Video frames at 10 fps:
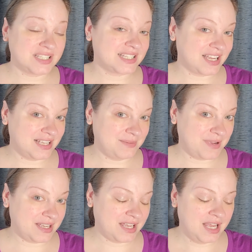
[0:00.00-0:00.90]

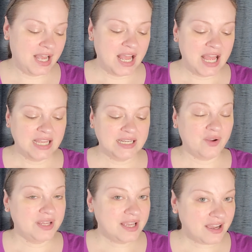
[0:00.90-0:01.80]
Steinbeck. Now,
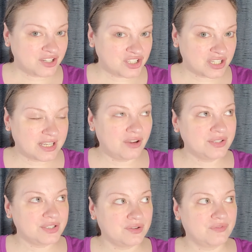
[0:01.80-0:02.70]
he actually
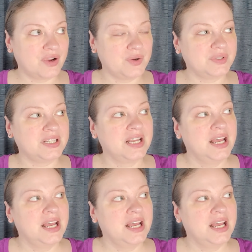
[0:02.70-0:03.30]
also wrote